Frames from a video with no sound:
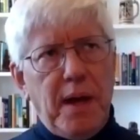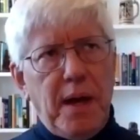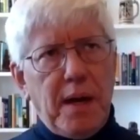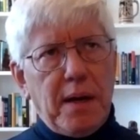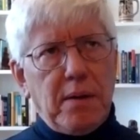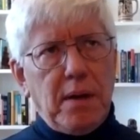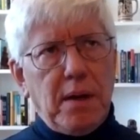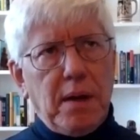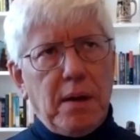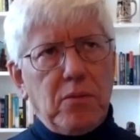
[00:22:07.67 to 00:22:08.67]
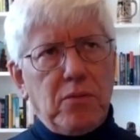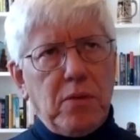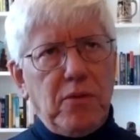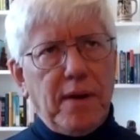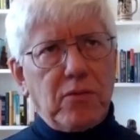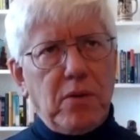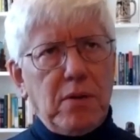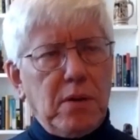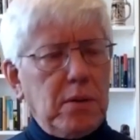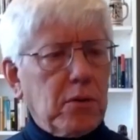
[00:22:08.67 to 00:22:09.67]
and suggesting
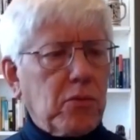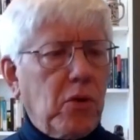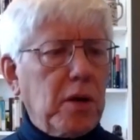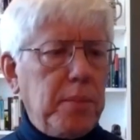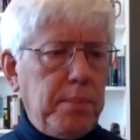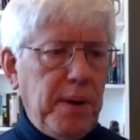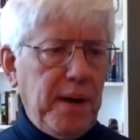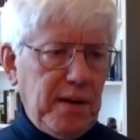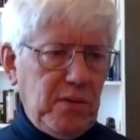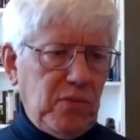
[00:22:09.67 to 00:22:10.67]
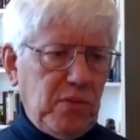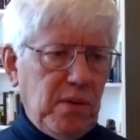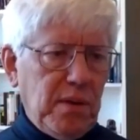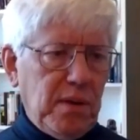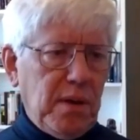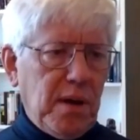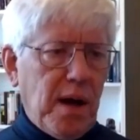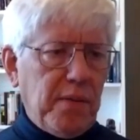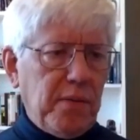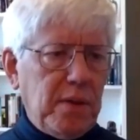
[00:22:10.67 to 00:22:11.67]
that there's going to be pace,
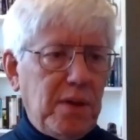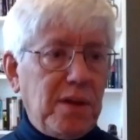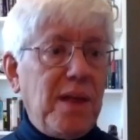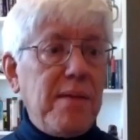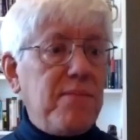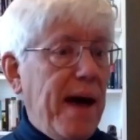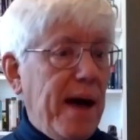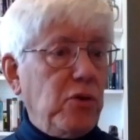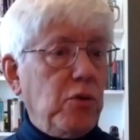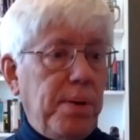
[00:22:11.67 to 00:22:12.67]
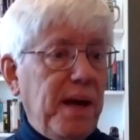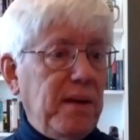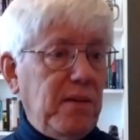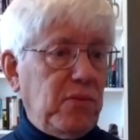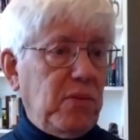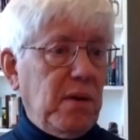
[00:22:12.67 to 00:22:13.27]
that they value pace